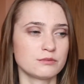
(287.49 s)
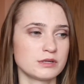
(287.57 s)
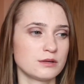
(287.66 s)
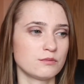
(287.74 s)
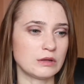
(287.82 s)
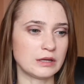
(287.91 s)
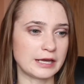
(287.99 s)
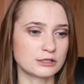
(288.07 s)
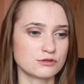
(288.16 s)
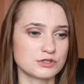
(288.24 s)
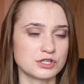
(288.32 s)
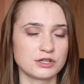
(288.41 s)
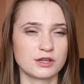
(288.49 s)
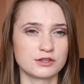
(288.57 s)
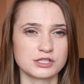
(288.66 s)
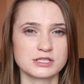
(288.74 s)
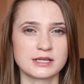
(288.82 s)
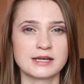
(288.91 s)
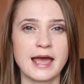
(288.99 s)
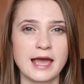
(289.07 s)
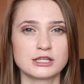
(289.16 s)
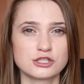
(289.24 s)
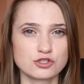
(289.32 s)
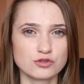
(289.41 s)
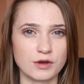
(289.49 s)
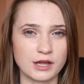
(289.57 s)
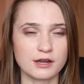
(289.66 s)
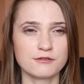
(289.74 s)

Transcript: We like to see that there's an end to it.